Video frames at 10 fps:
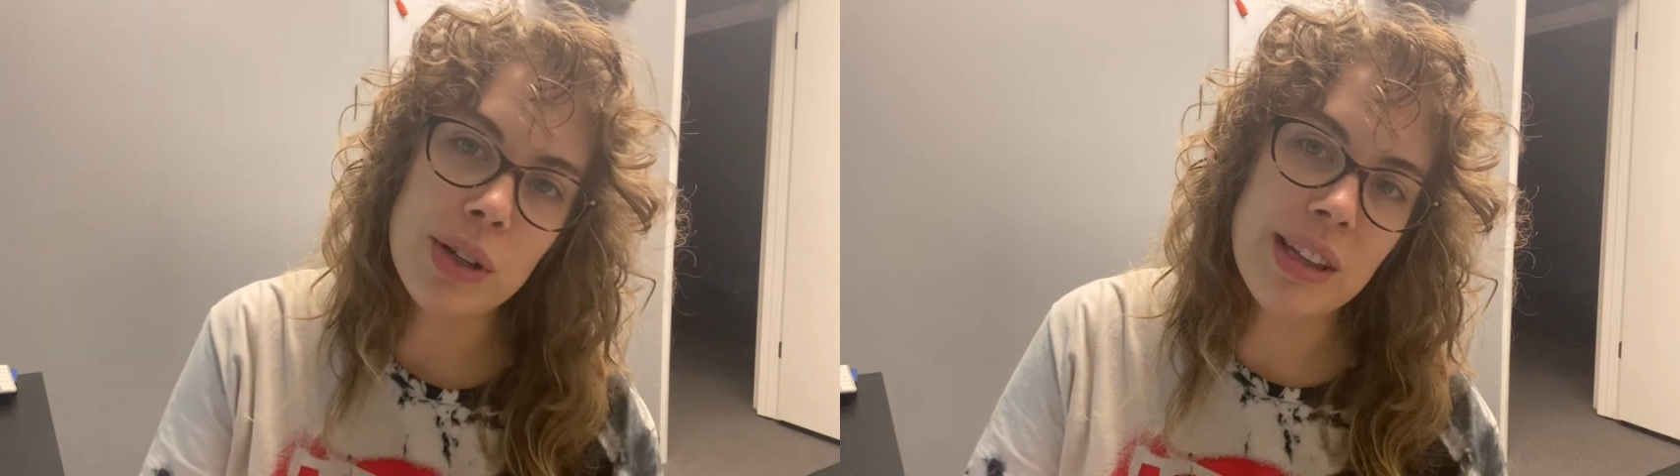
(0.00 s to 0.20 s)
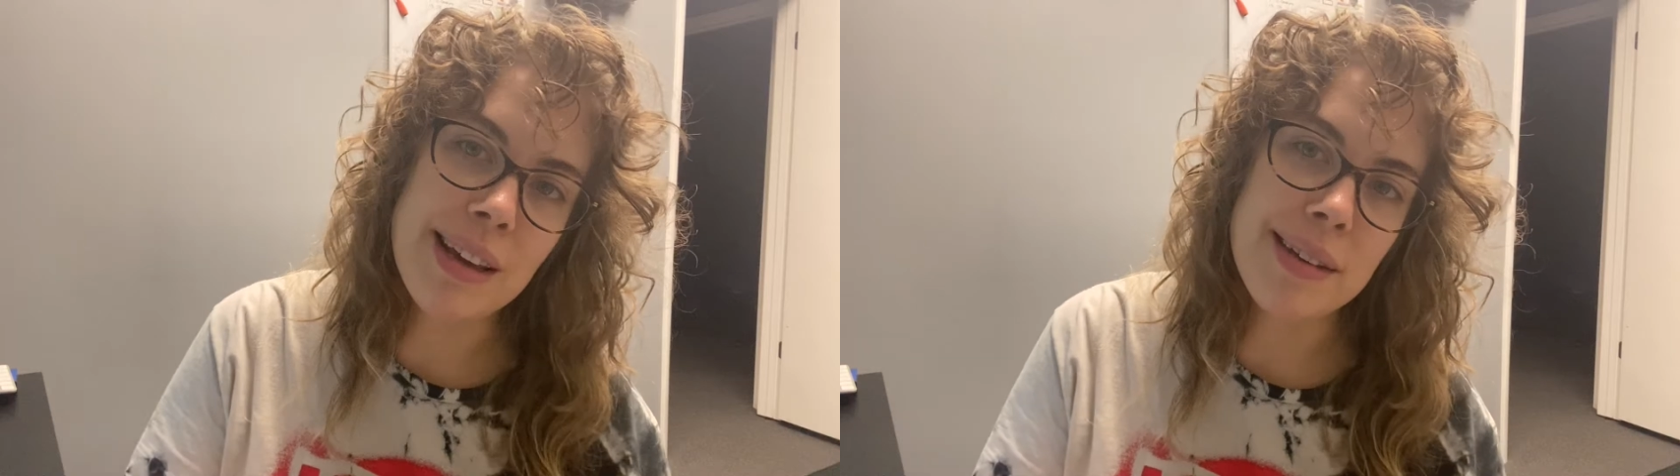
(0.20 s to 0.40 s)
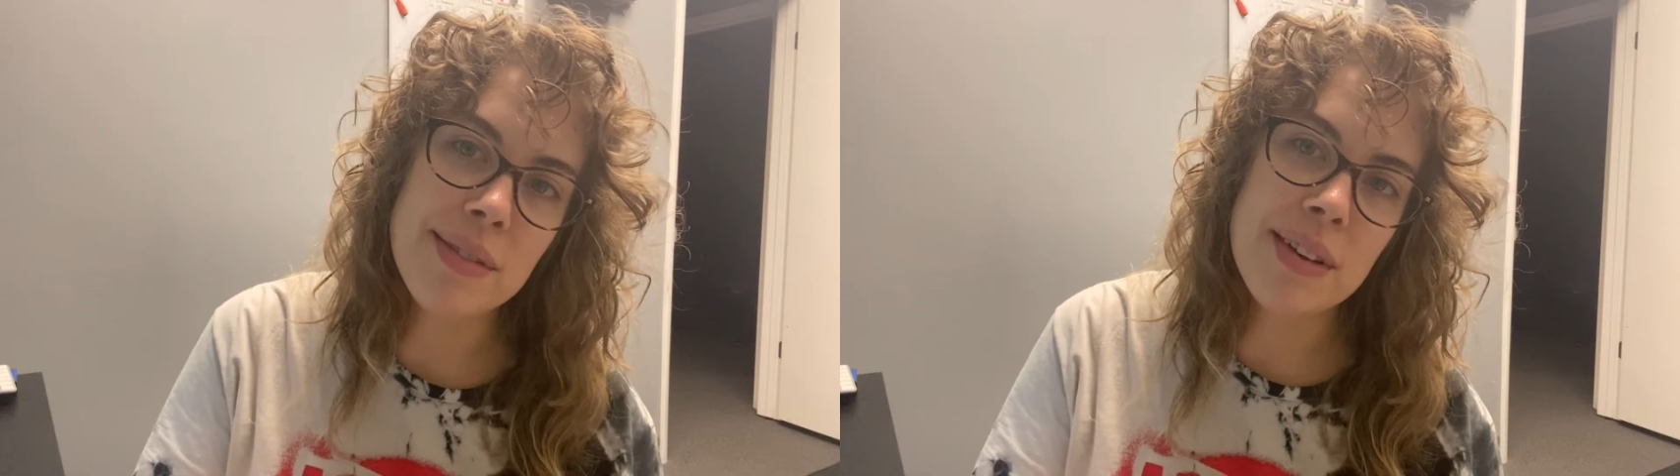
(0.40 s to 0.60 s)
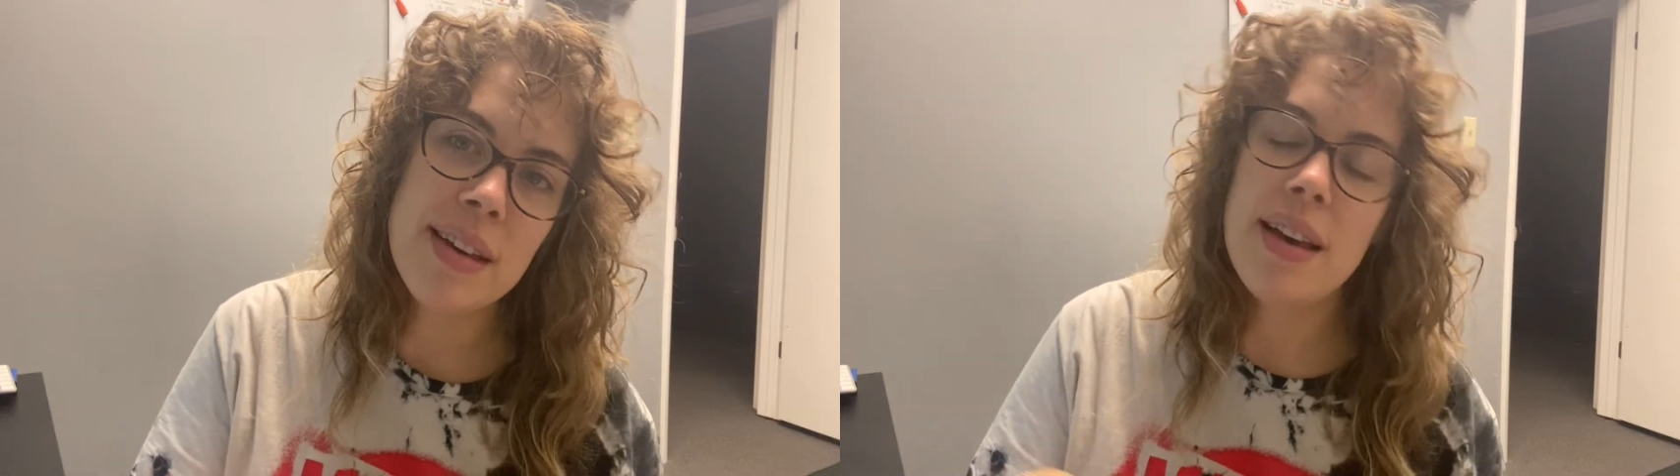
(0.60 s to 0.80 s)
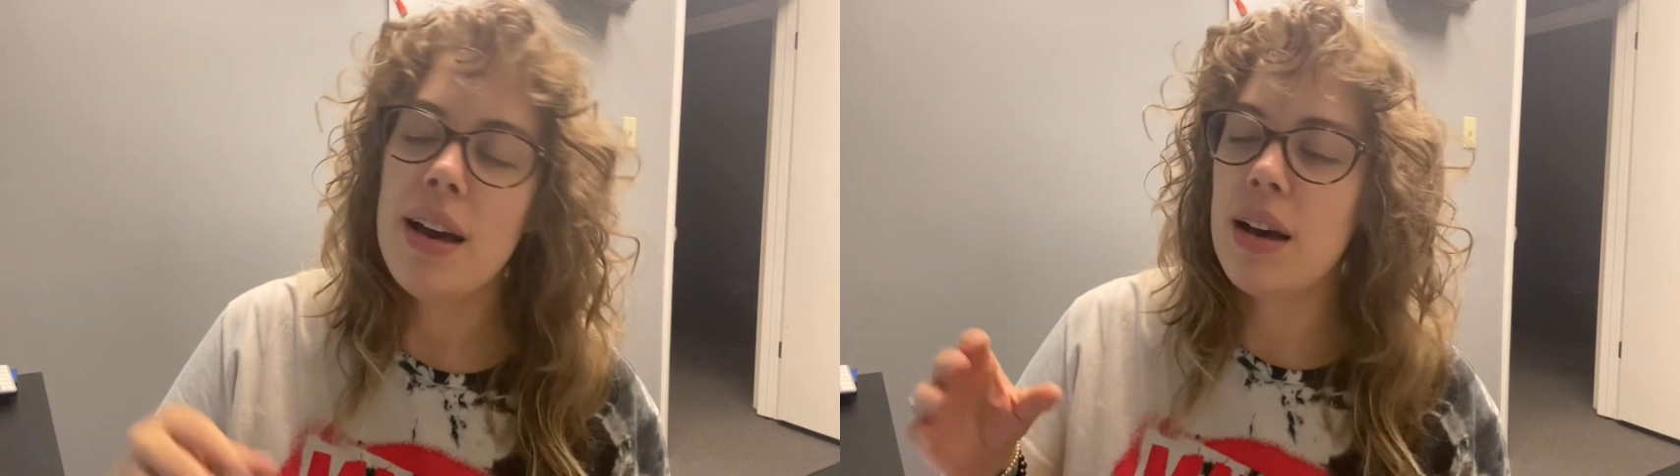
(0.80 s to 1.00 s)
leave.
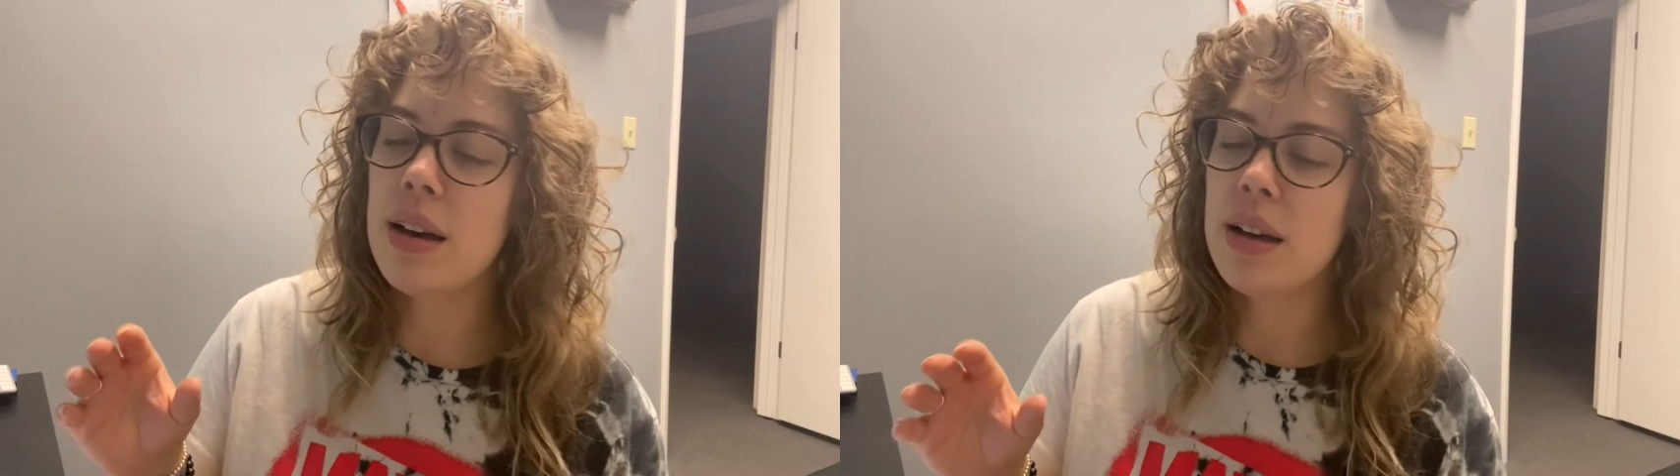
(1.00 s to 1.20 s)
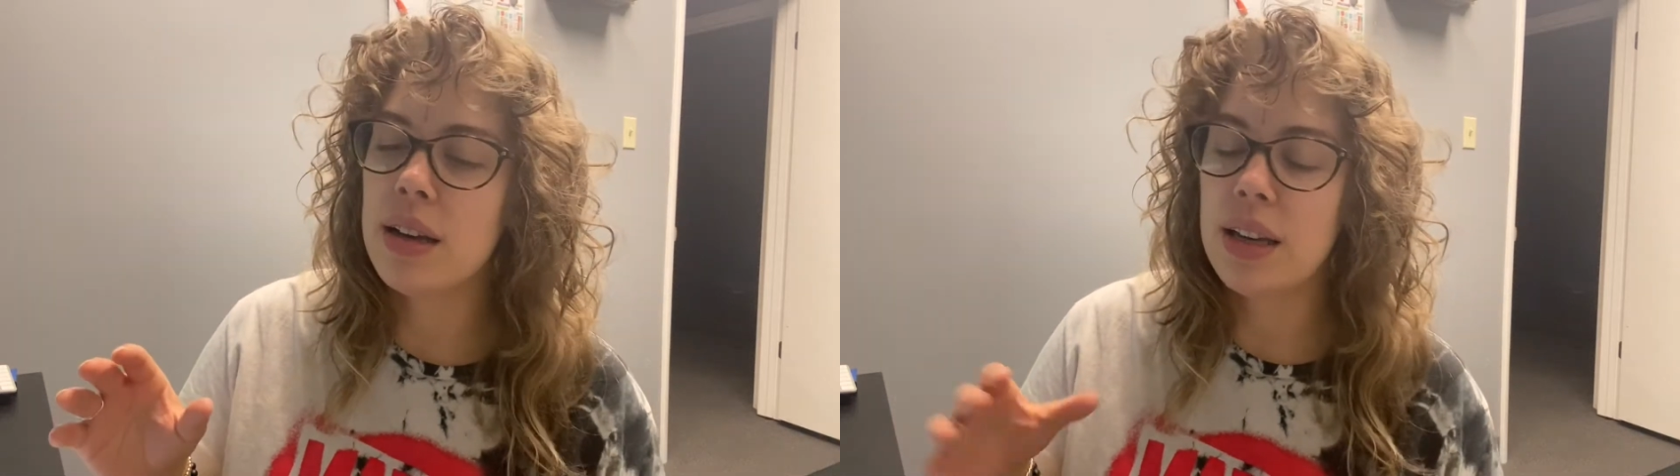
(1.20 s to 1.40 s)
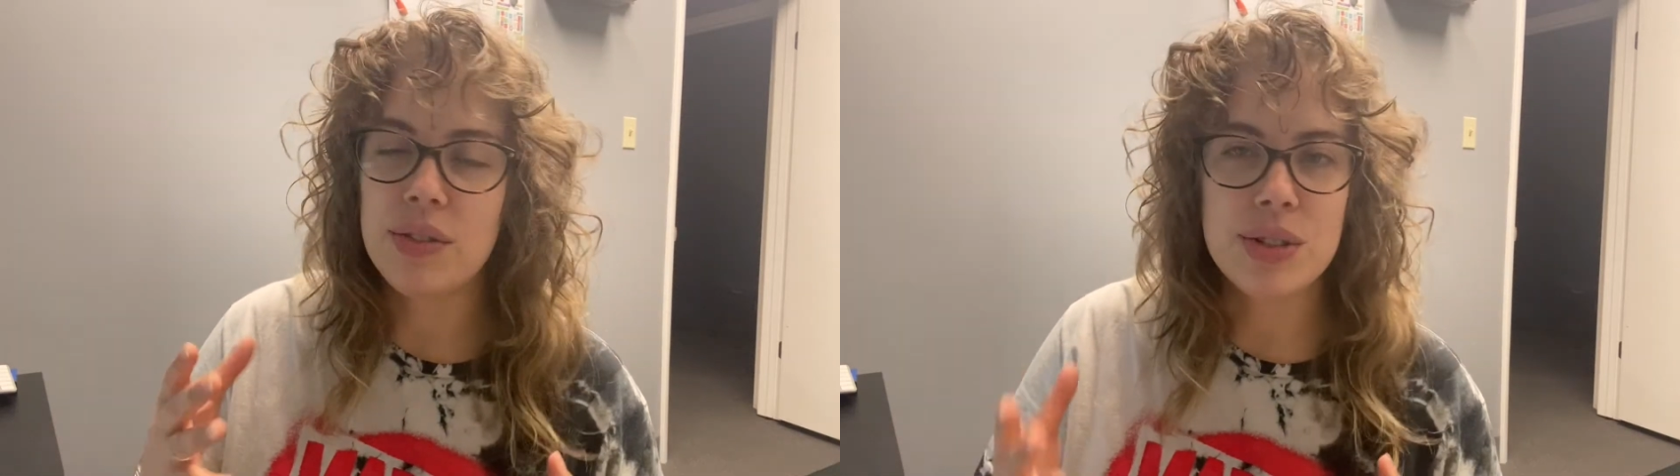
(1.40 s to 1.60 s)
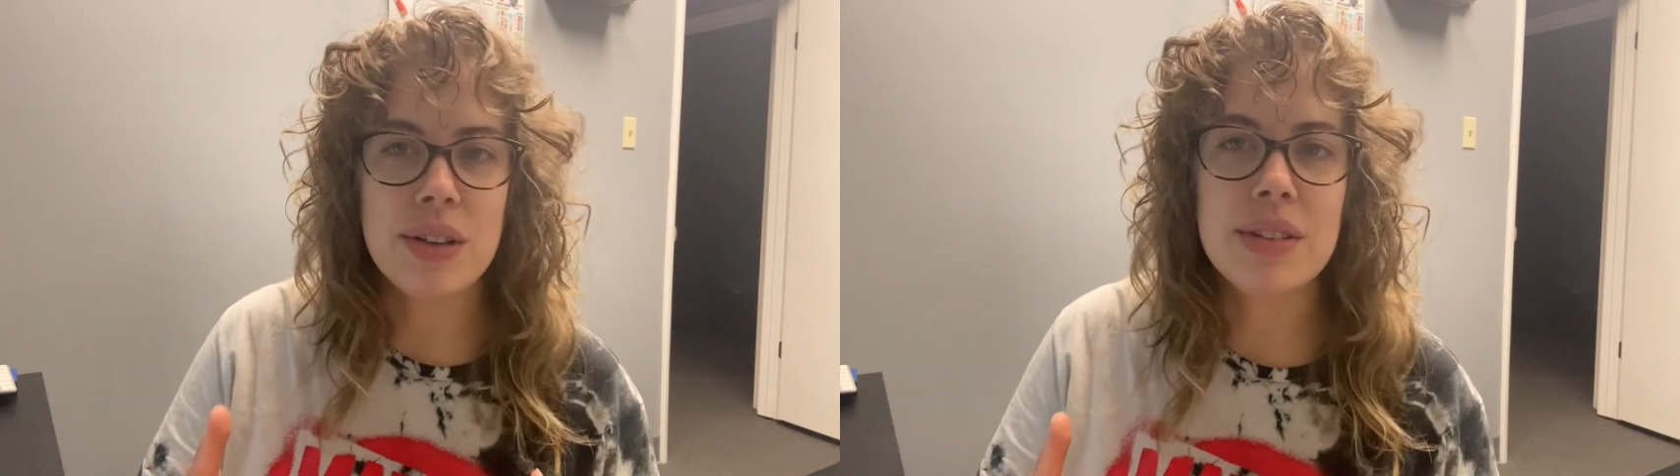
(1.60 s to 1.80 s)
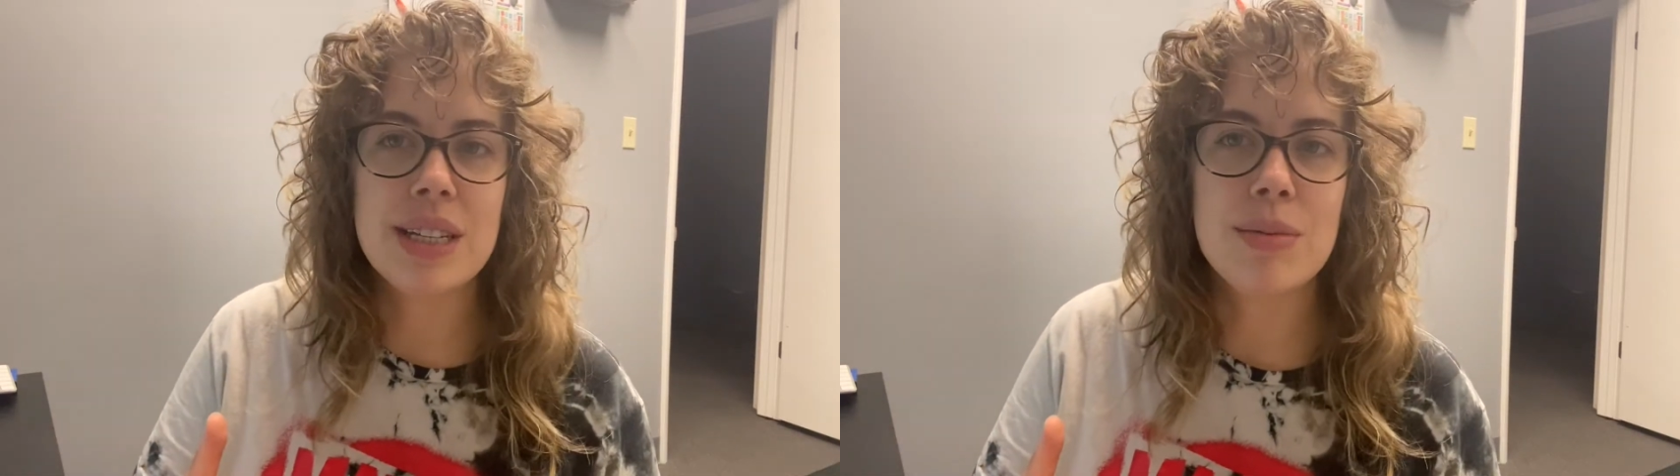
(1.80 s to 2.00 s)
Give yourself
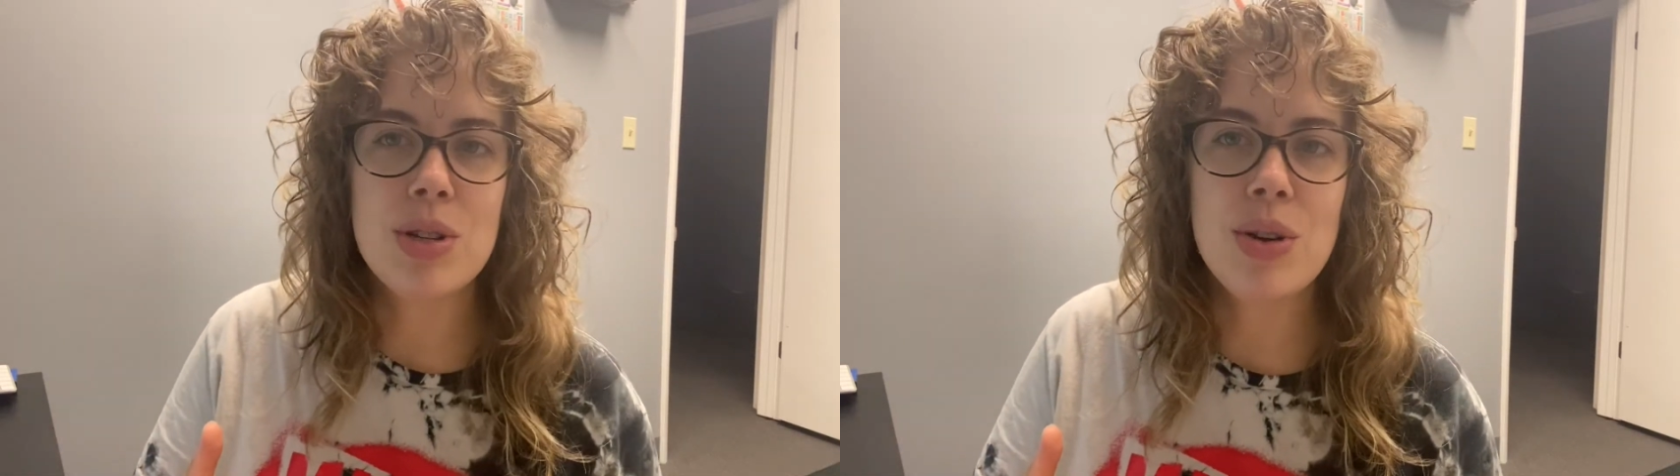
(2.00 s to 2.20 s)
the time to do